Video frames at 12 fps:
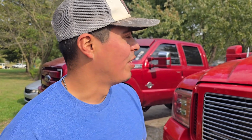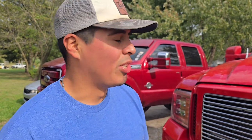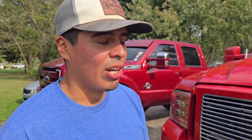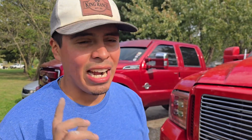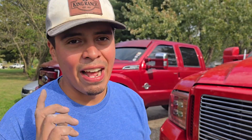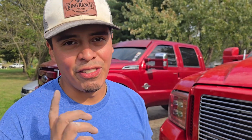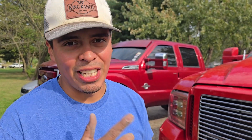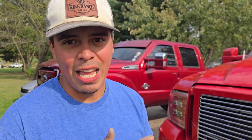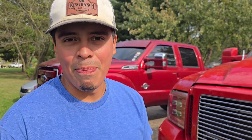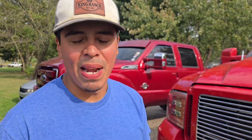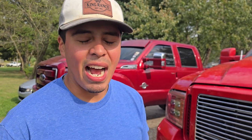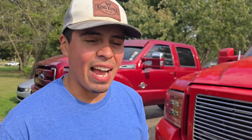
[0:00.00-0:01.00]
So I'm gonna have to keep
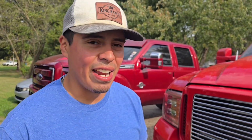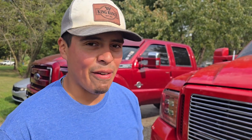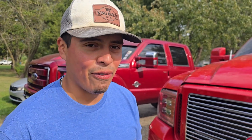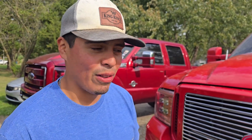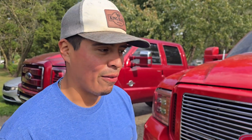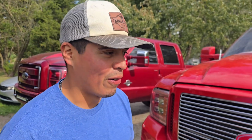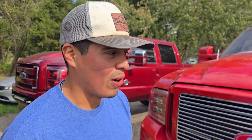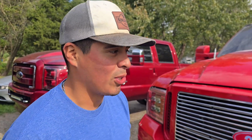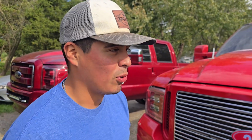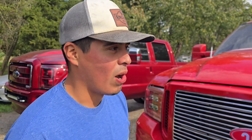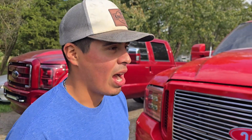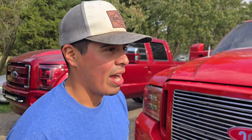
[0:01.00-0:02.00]
an eye on it for the first
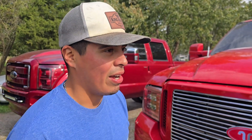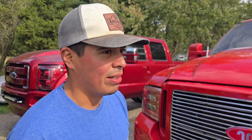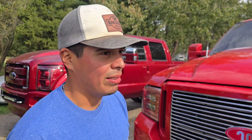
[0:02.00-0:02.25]
while.